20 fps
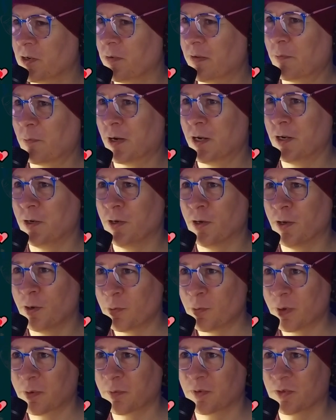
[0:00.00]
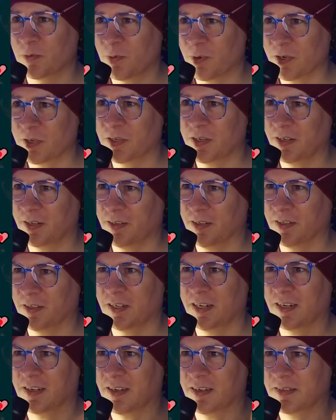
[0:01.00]
why no one was watching her. She
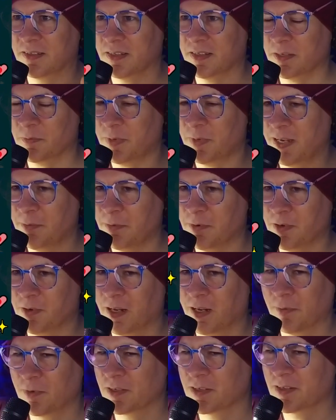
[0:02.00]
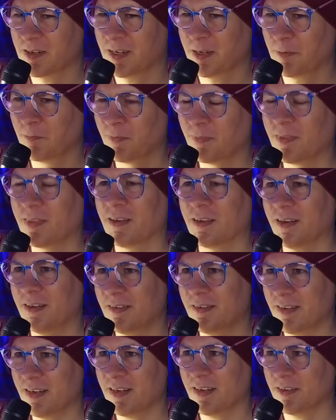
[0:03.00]
had like 6 people. I'm just like, I
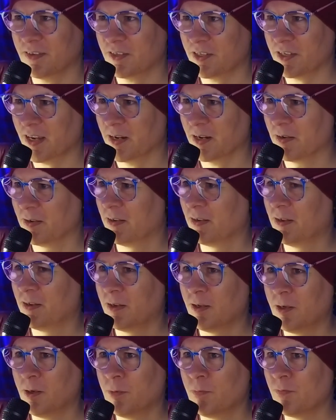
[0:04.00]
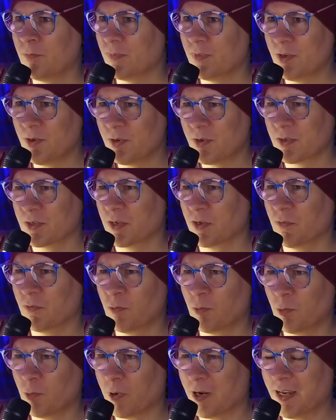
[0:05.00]
said in chat, you deserve
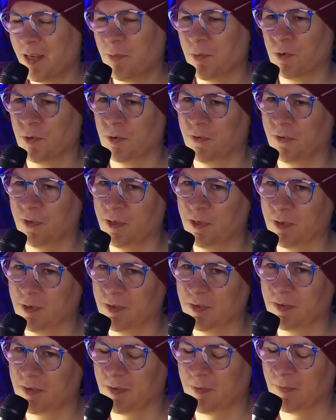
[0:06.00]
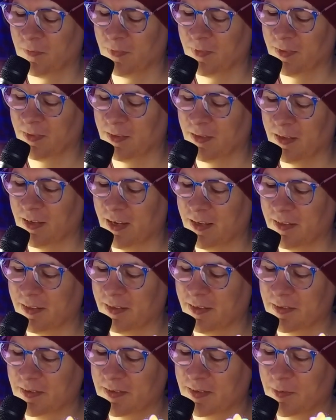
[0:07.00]
way more viewers. And then
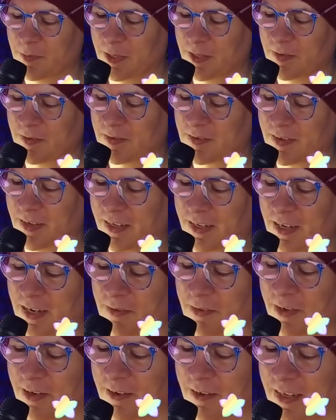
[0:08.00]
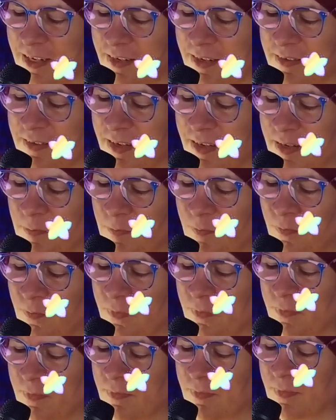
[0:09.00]
someone else, like half an hour later, said,
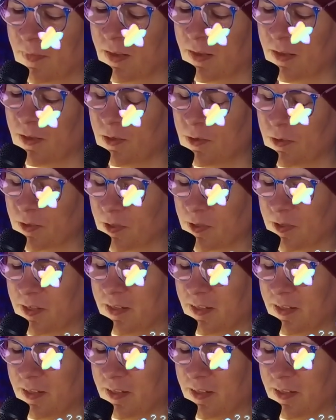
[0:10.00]
you're not in the